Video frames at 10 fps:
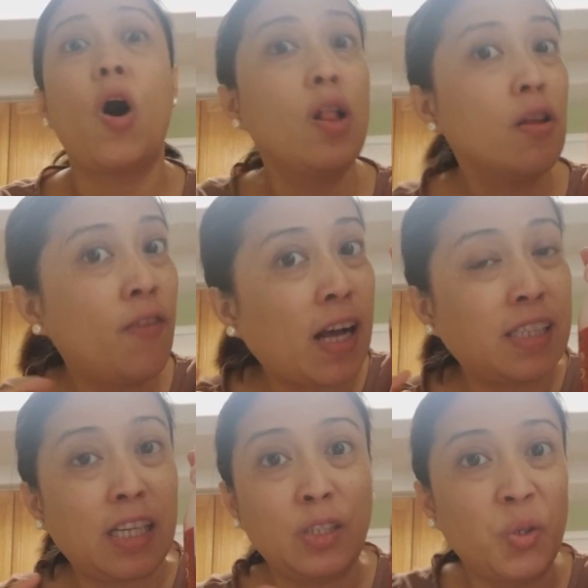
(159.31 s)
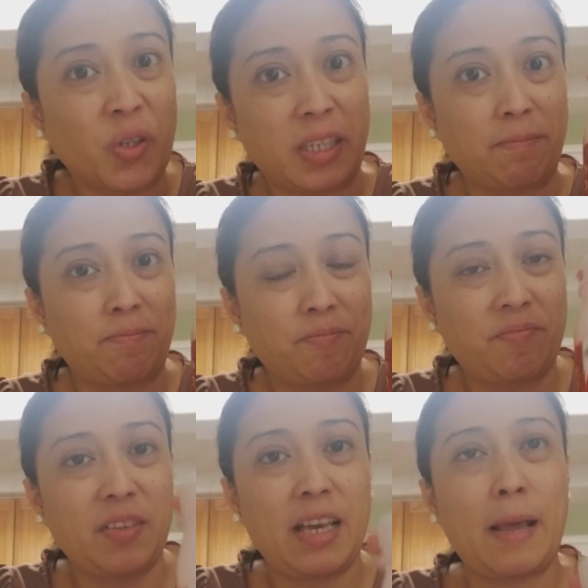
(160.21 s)
All of us ignored it.
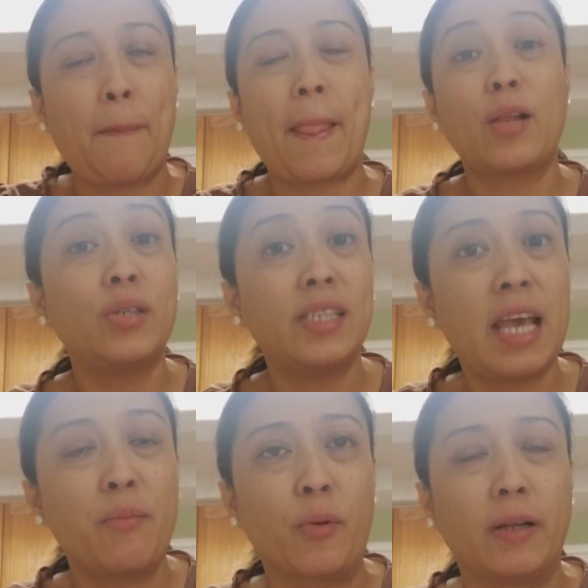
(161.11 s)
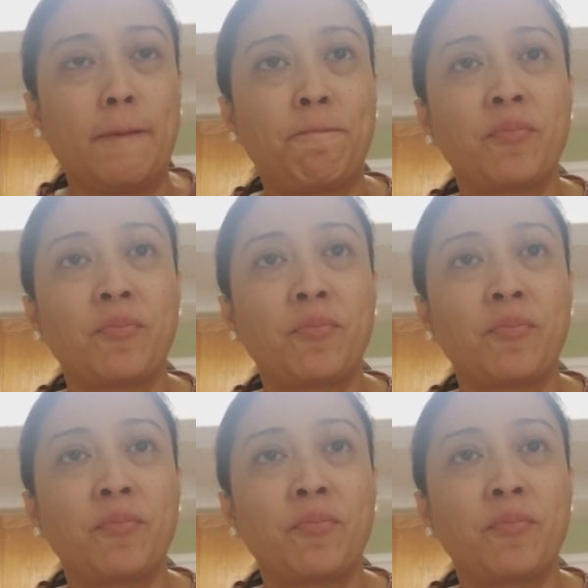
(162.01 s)
Okay, that was April.